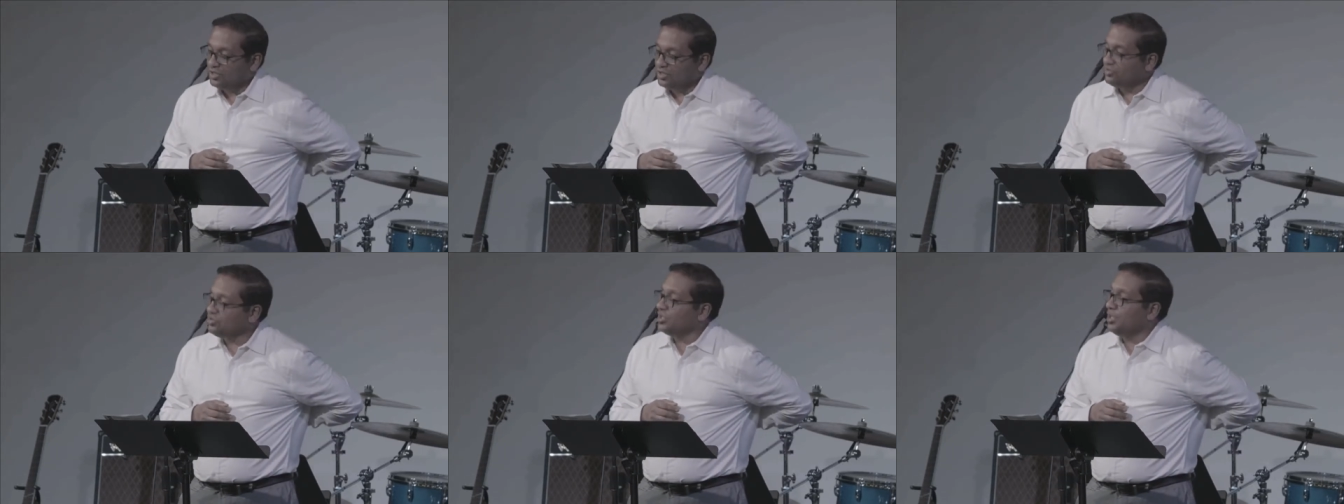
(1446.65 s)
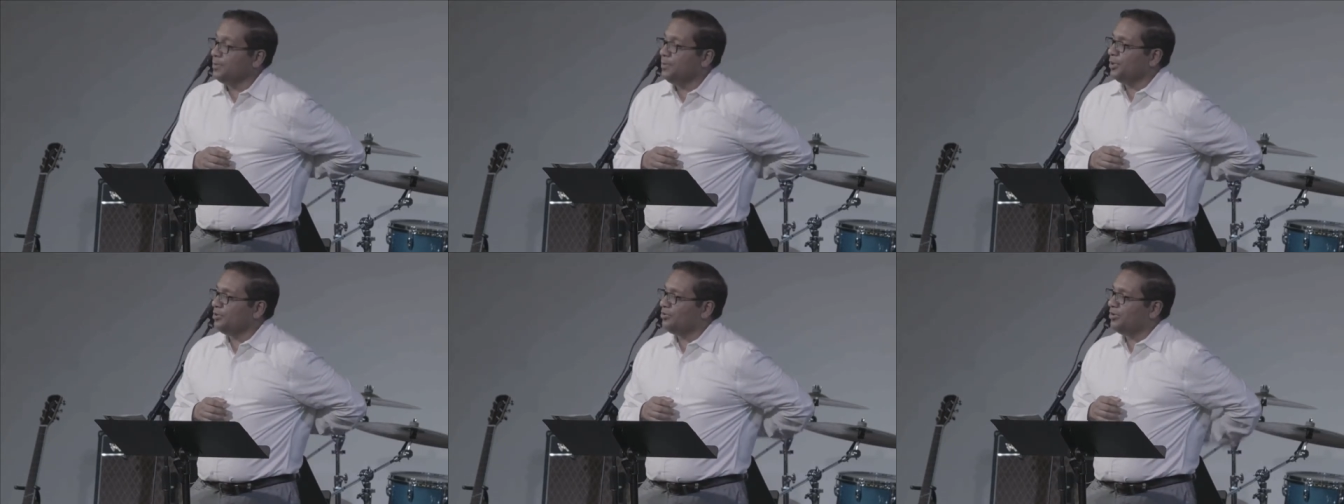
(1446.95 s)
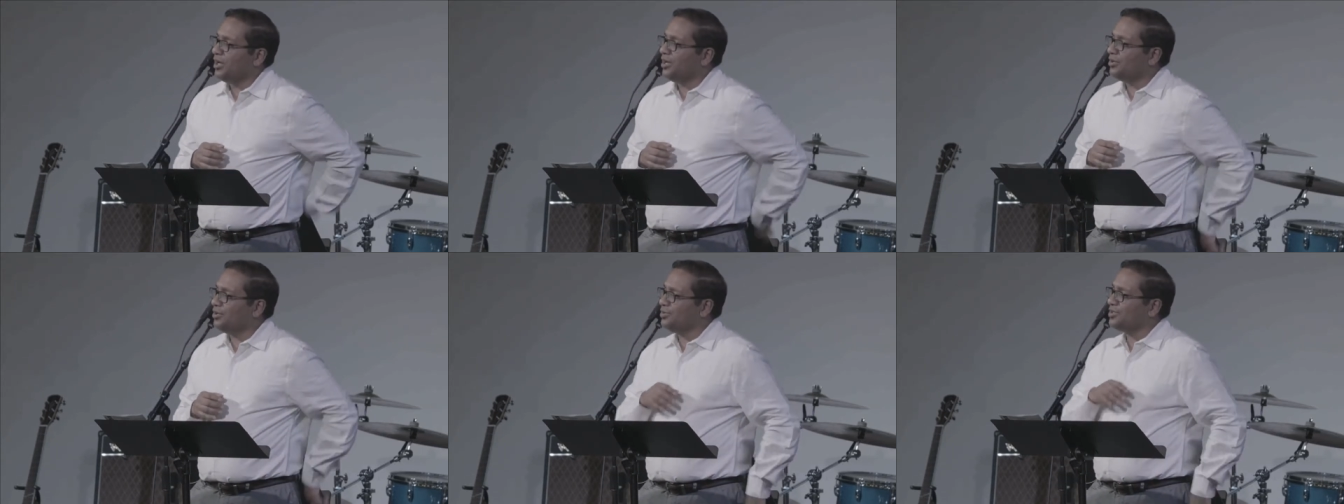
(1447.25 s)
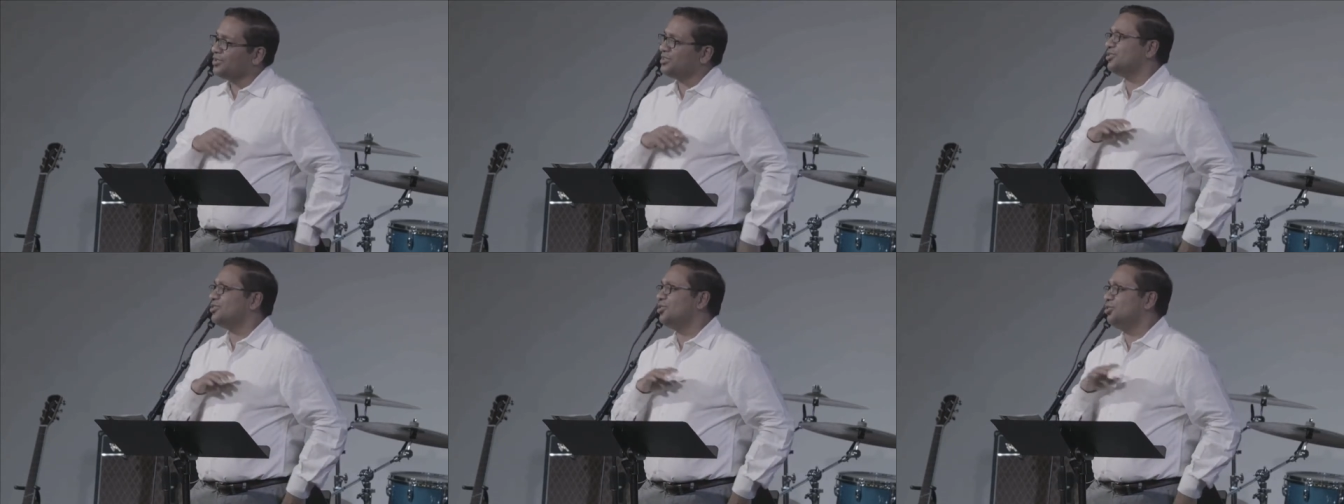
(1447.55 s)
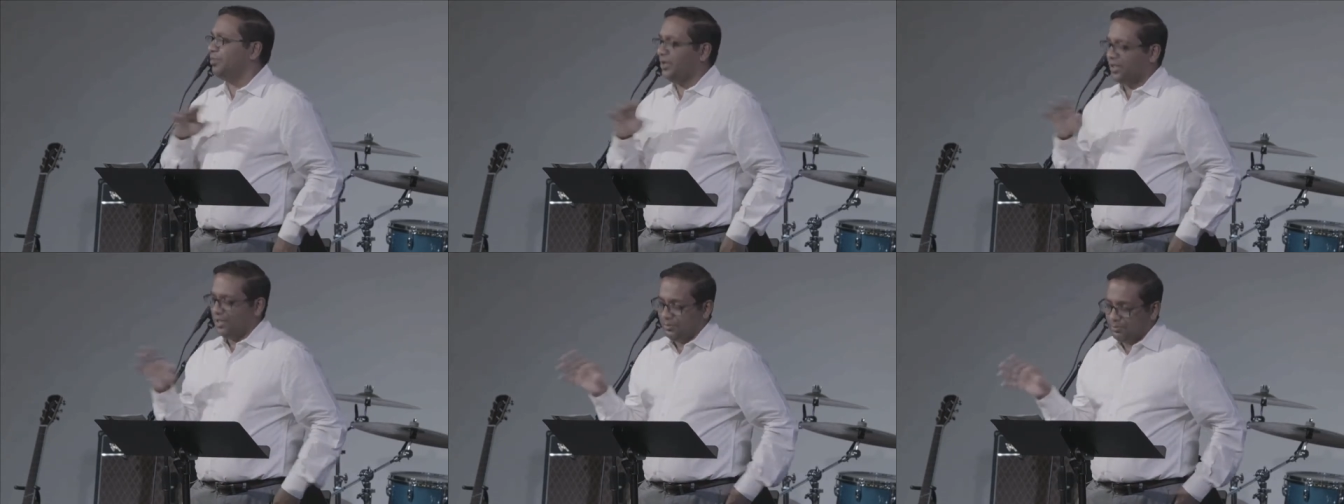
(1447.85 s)
of sleeping around with so
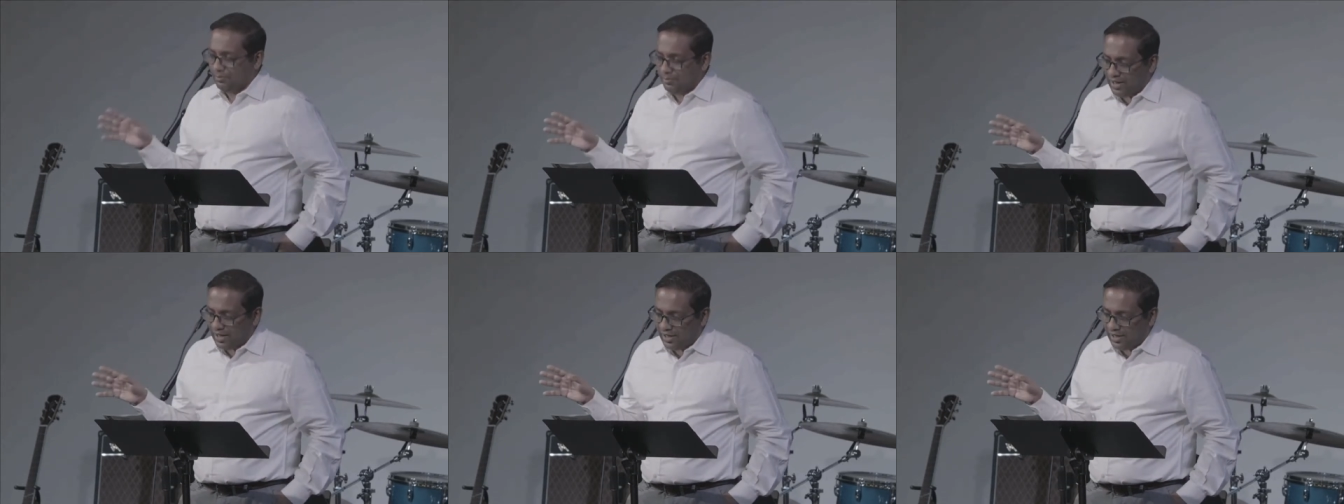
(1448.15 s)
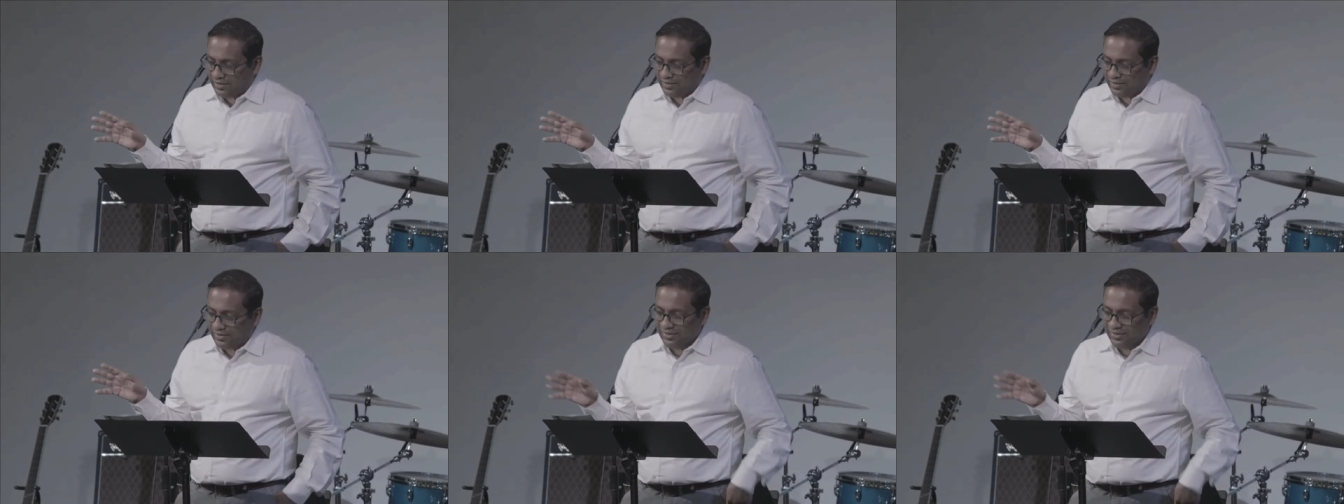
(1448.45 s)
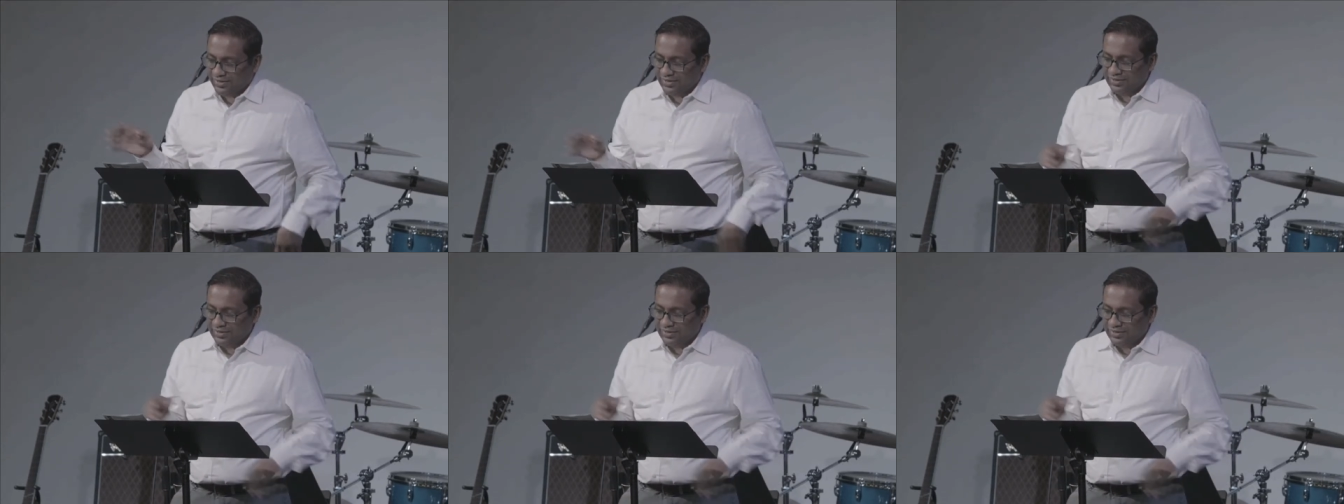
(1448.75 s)
many men